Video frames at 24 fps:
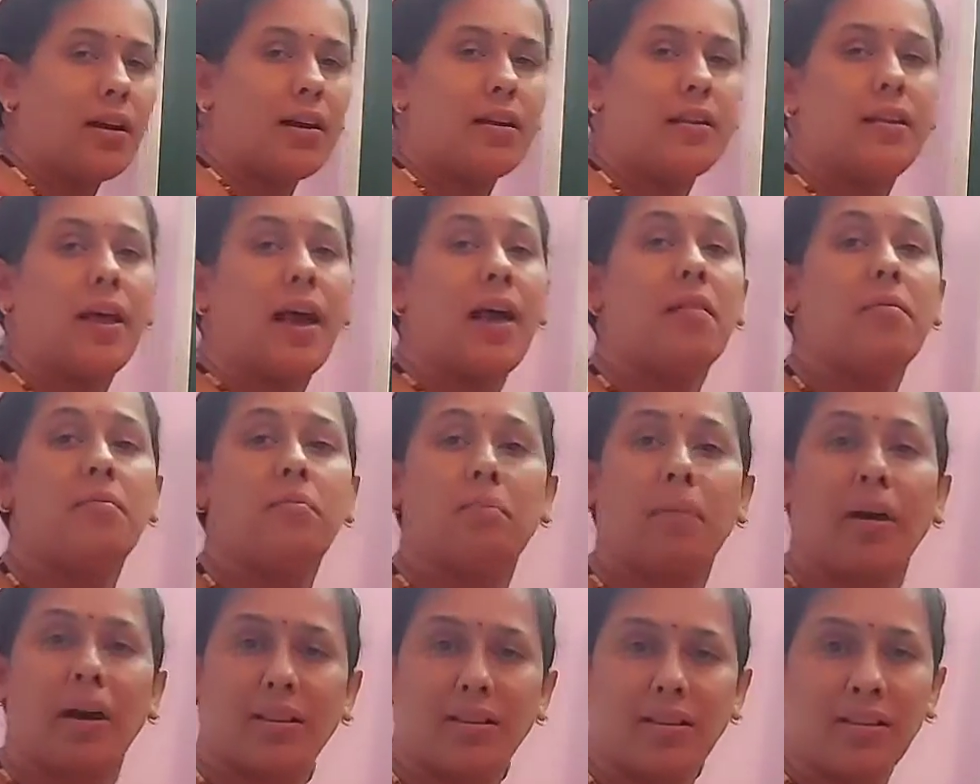and that
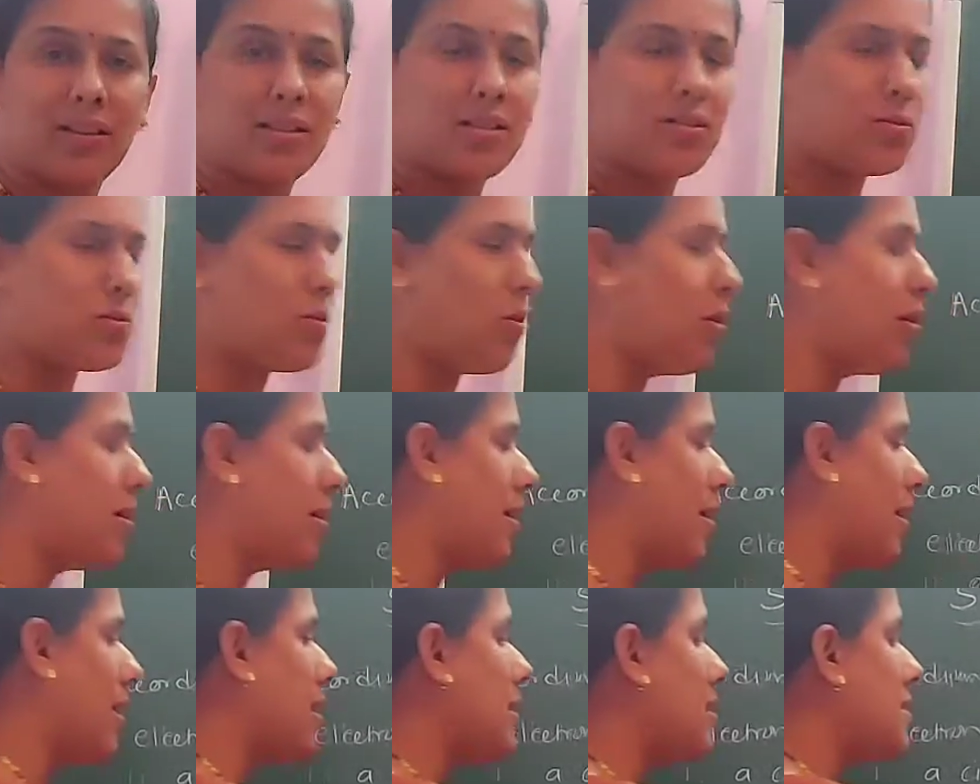path is called
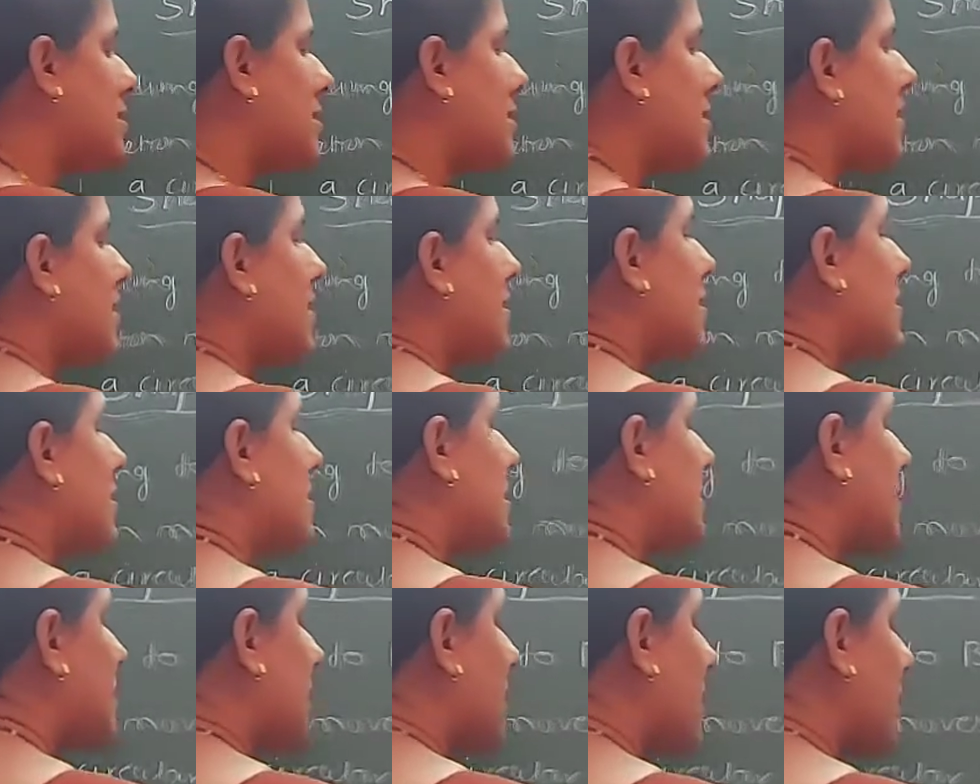as
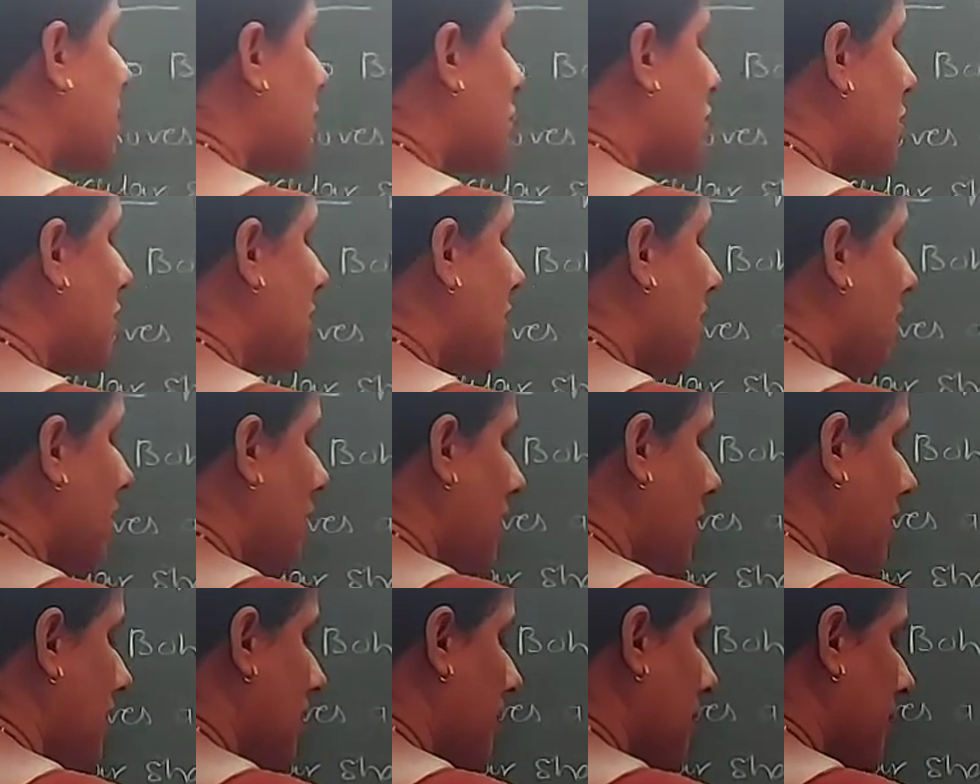
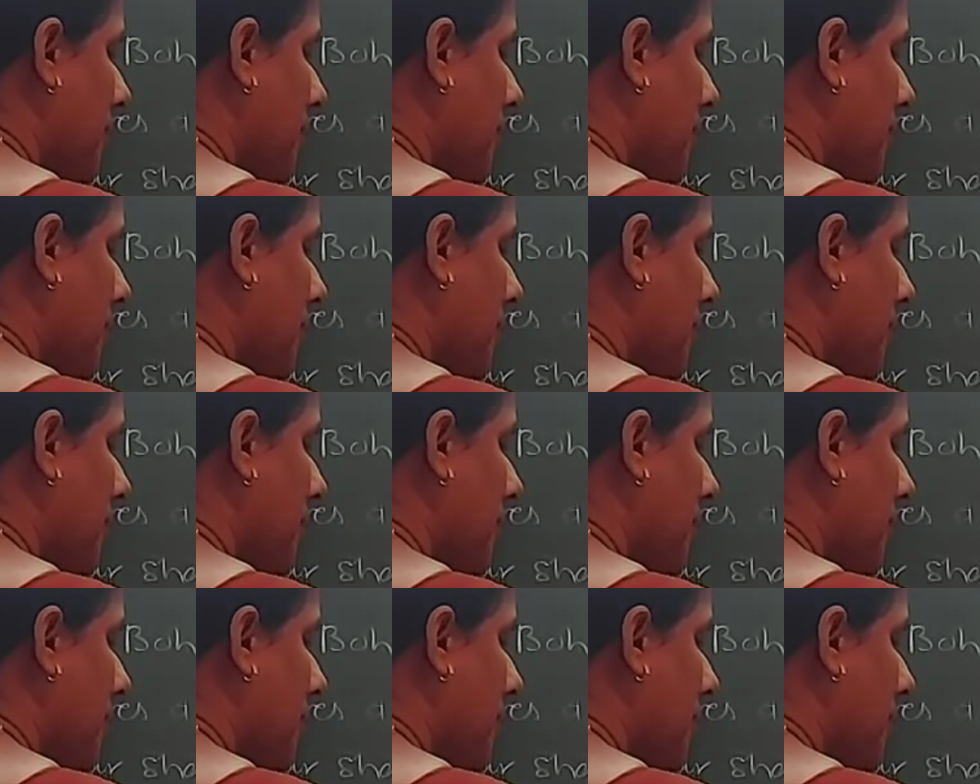stationary